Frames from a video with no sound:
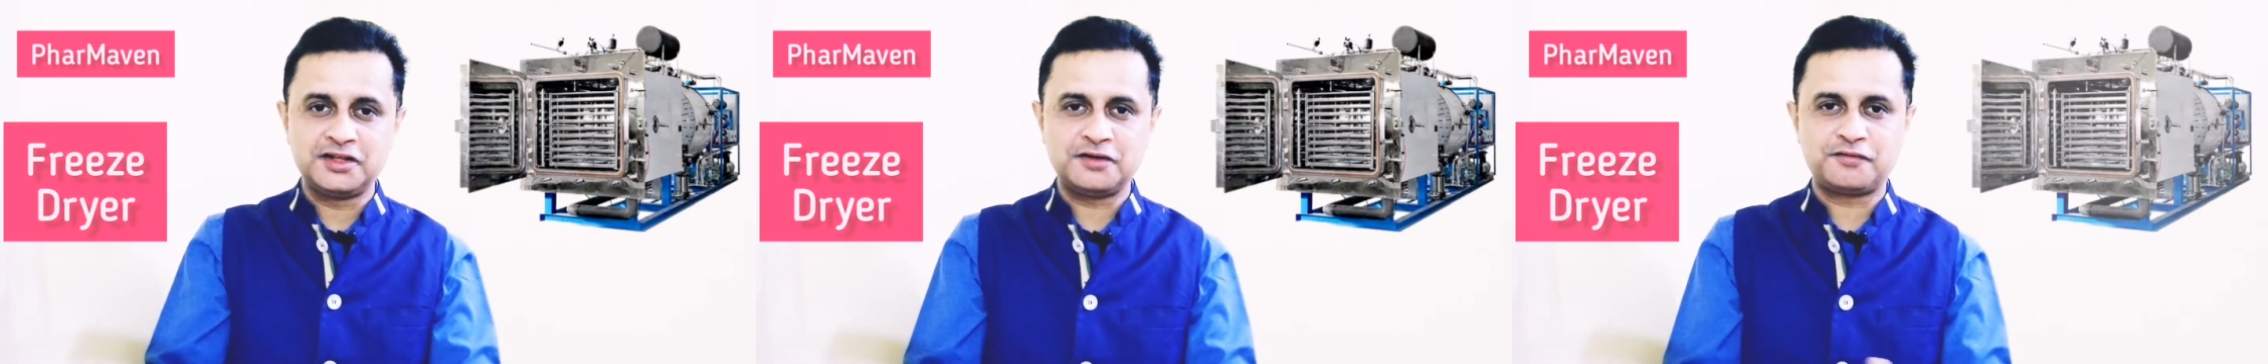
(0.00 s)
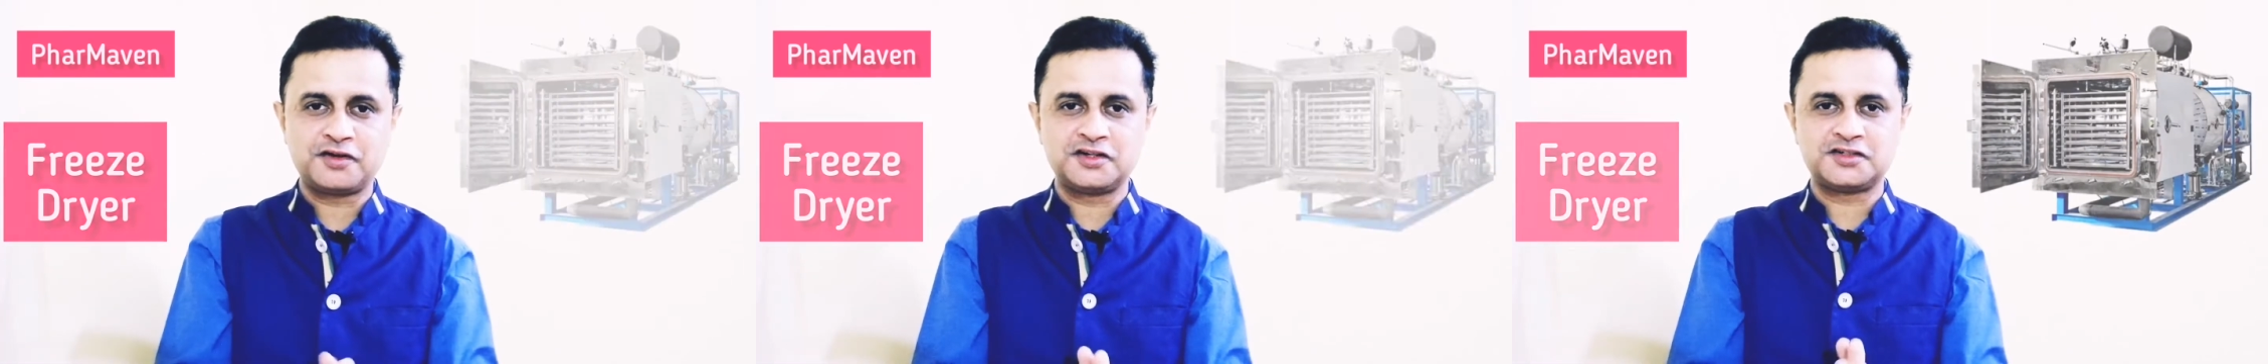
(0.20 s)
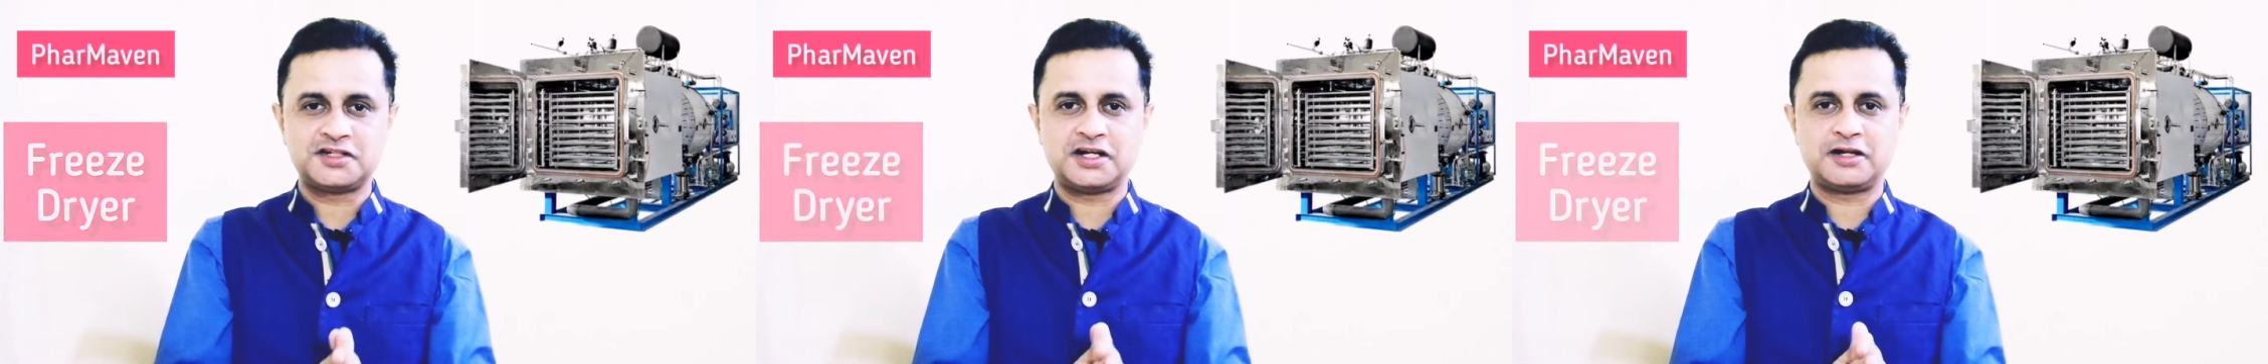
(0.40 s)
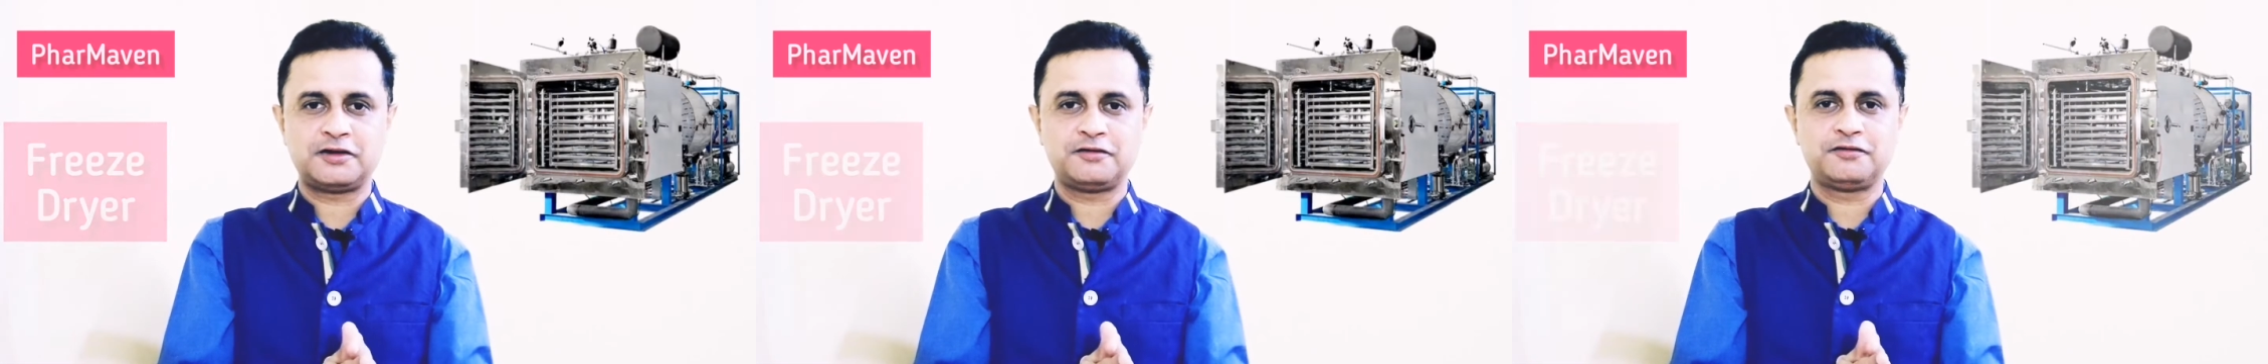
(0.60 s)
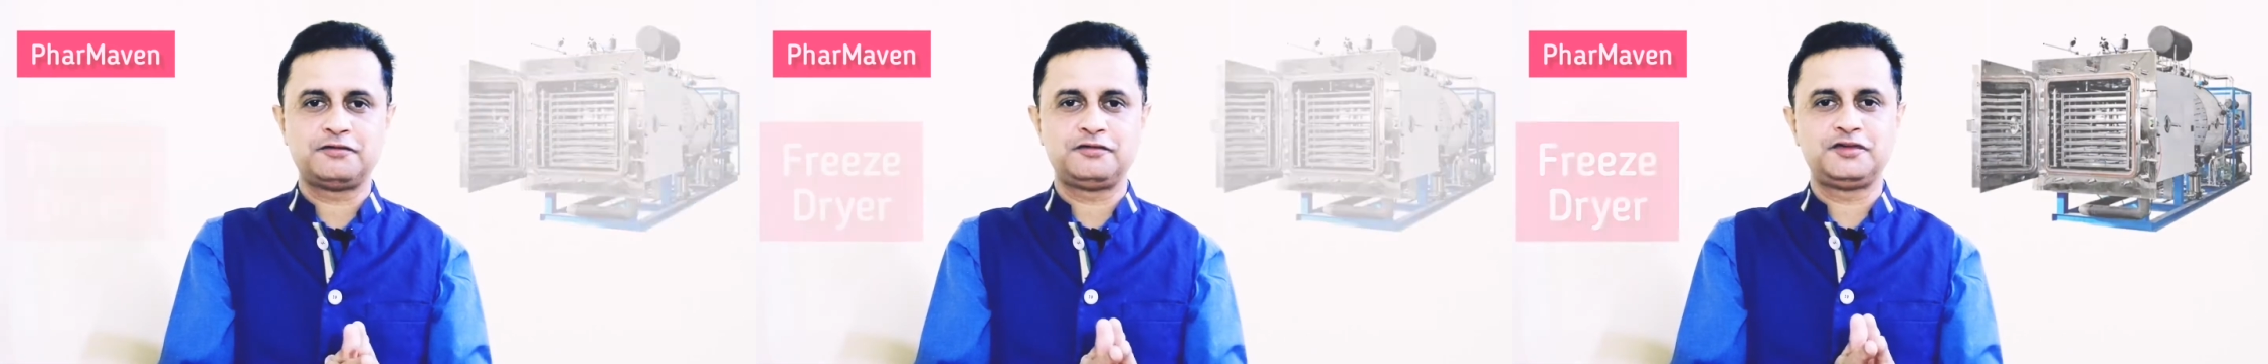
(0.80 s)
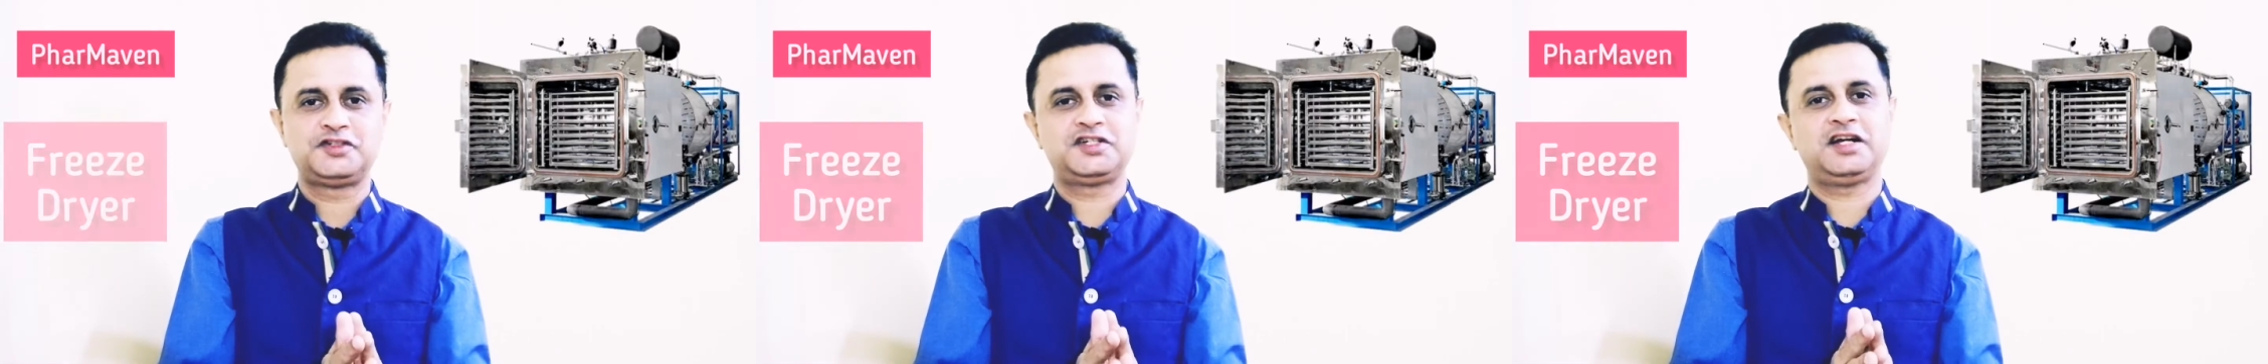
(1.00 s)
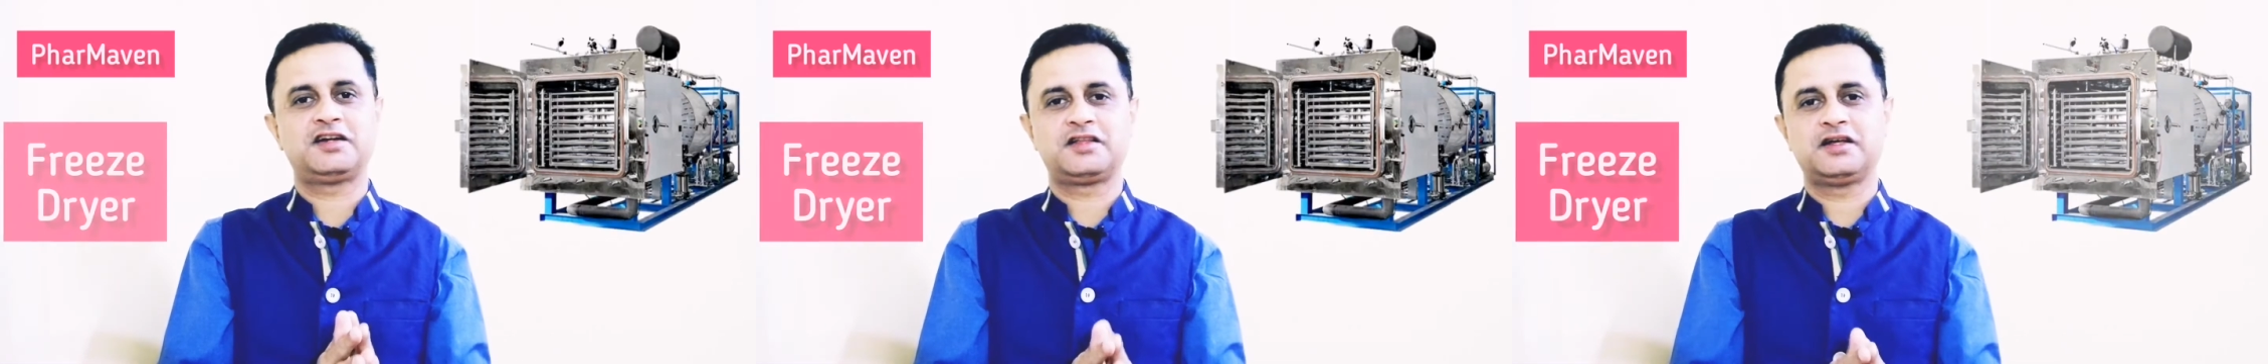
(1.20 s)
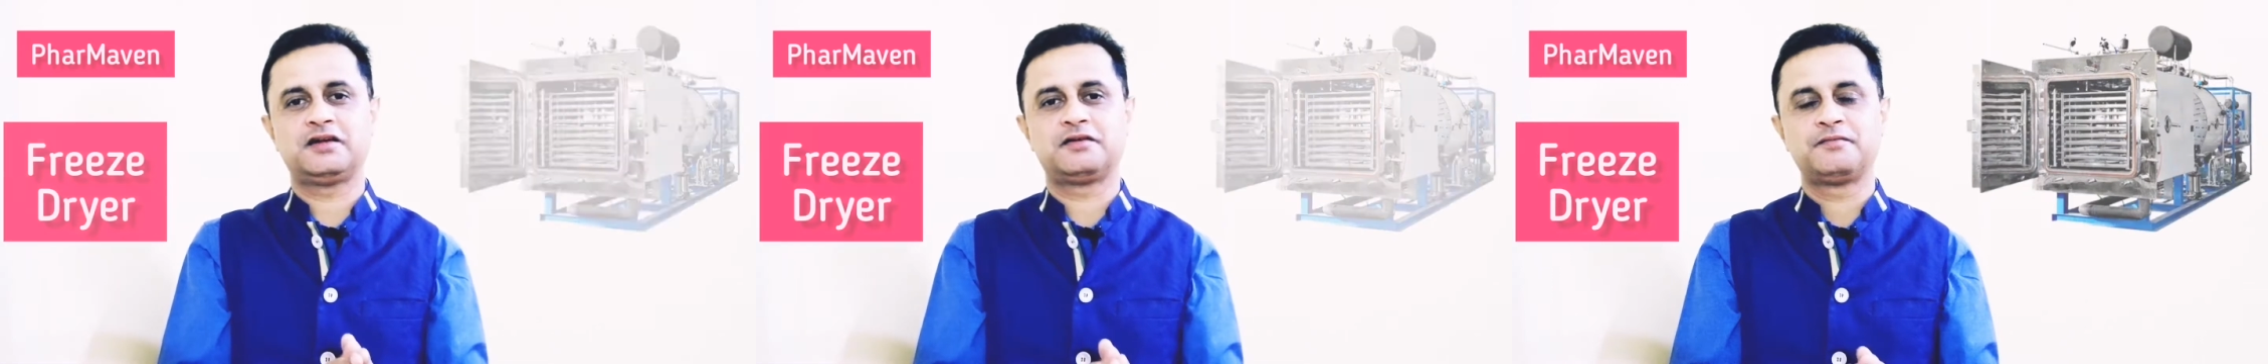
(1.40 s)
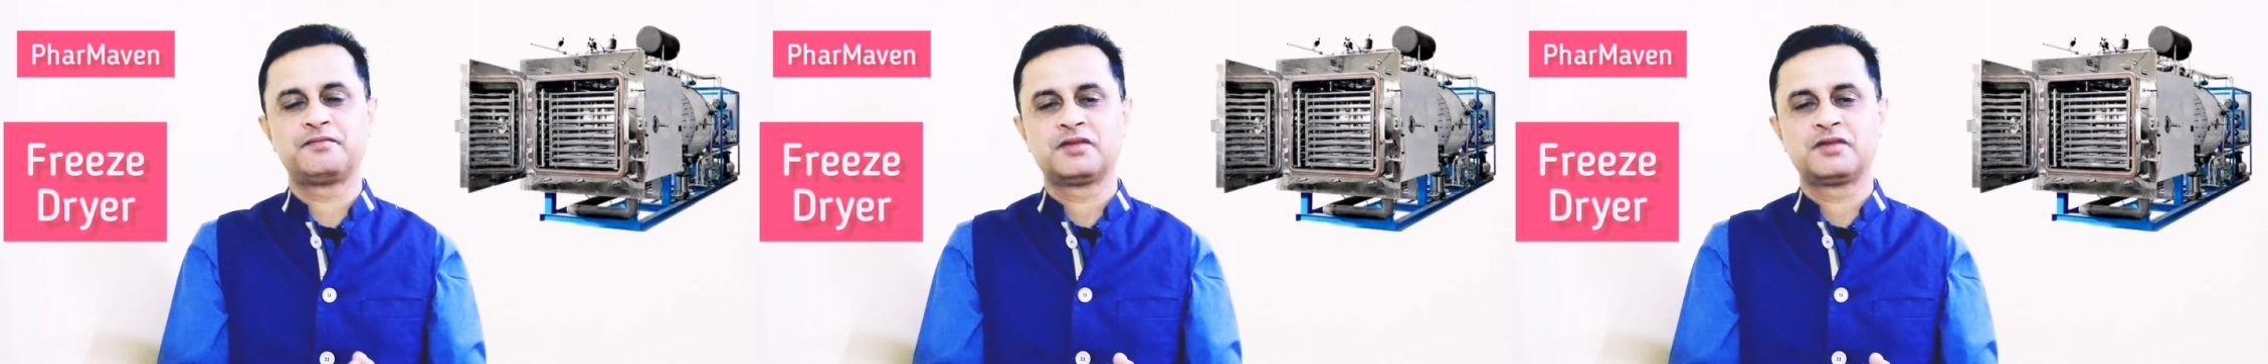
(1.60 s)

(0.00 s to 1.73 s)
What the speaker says: the freeze dryer which are there.